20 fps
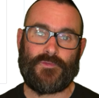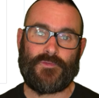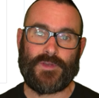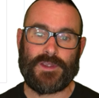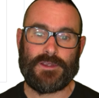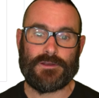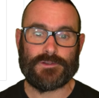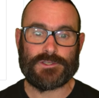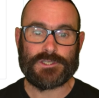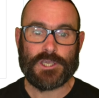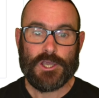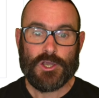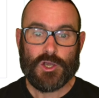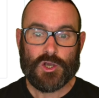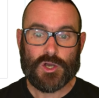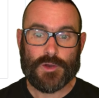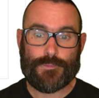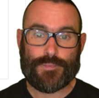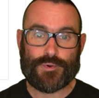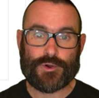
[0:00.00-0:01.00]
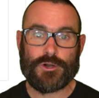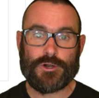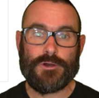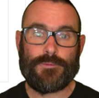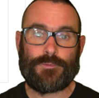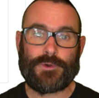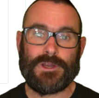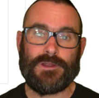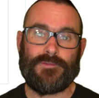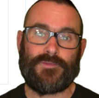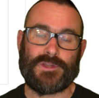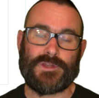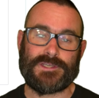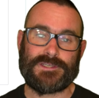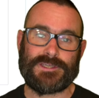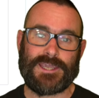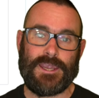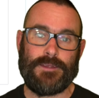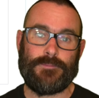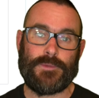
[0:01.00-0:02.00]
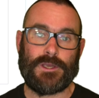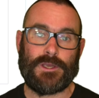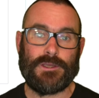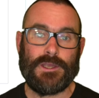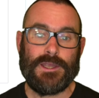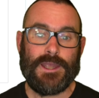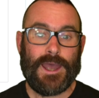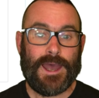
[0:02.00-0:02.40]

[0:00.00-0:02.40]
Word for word: fields appropriate for the schema,